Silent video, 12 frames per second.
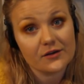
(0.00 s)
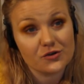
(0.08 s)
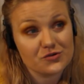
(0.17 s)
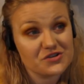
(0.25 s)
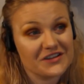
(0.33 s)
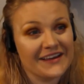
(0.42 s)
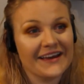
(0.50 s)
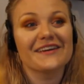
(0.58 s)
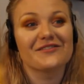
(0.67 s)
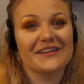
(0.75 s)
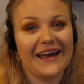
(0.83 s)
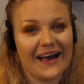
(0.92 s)
Usually I
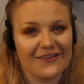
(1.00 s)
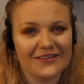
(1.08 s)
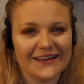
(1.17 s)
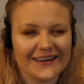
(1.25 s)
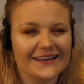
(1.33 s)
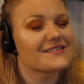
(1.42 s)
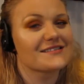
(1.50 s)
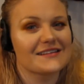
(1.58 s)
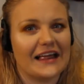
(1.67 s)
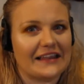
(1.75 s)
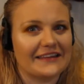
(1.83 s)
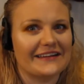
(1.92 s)
even have like
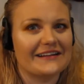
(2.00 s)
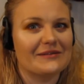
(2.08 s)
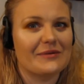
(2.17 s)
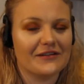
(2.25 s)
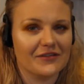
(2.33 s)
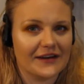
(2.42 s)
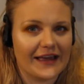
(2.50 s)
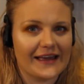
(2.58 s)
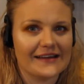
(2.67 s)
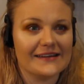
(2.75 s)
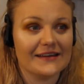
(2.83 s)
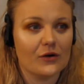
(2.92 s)
a little bit of an
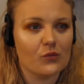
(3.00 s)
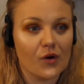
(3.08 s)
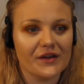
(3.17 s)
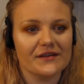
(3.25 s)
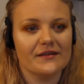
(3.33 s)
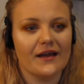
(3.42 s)
idea what